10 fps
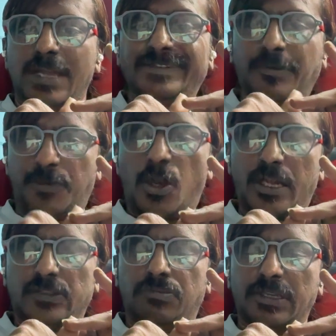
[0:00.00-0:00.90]
as a
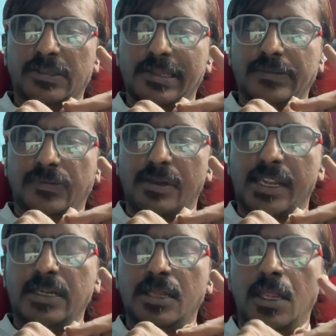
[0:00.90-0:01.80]
product specialist,
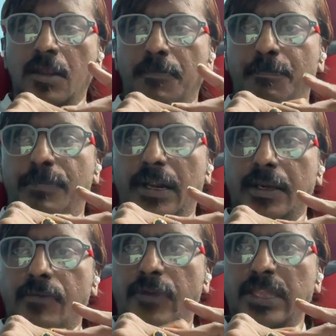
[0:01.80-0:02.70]
right? But